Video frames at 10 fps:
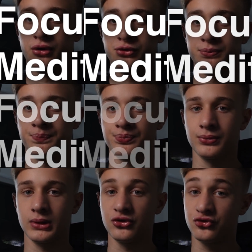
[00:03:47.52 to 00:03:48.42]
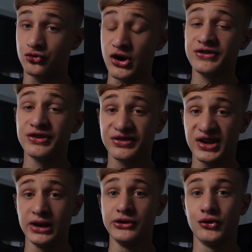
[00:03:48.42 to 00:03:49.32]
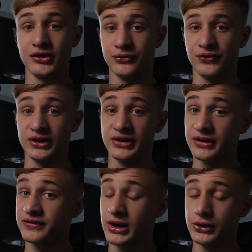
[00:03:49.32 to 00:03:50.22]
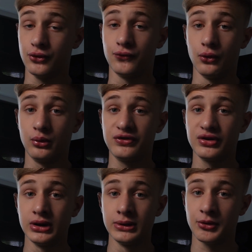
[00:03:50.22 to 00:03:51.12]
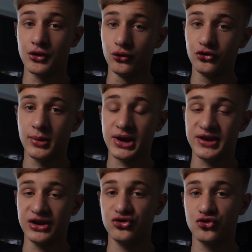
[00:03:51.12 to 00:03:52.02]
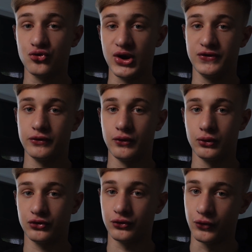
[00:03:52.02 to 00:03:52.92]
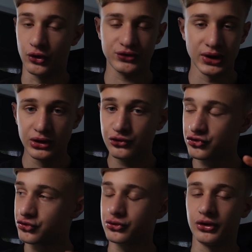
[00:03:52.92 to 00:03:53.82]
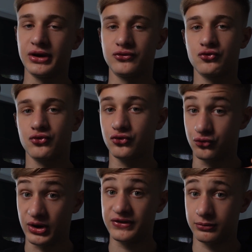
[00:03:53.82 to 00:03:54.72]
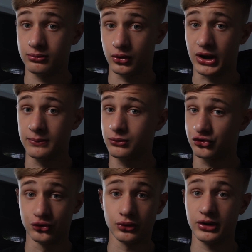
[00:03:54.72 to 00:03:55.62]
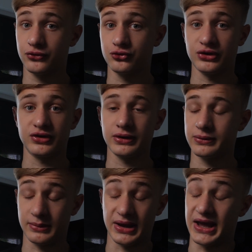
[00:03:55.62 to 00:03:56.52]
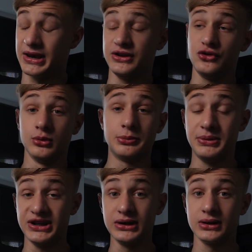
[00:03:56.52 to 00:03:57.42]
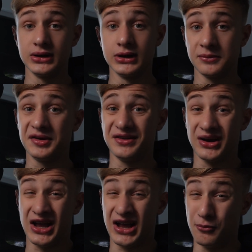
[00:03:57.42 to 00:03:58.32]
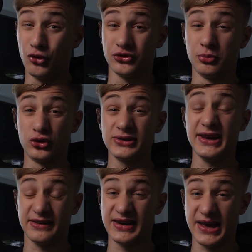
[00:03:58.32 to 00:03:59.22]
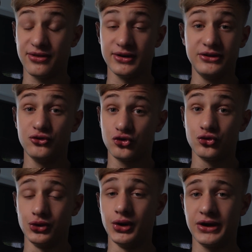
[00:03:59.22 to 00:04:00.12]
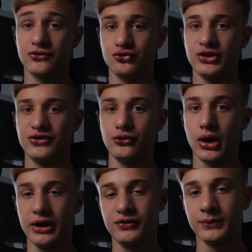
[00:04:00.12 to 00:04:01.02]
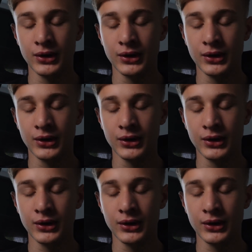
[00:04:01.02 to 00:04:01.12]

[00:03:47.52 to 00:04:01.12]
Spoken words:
out. Stress is killing you as a fighter, it's killing your focus, but also meditation trains your focus. So first, you should not have stress, okay? You should not have stress as any human being, but most importantly, as an athlete, you should not have stress in your life,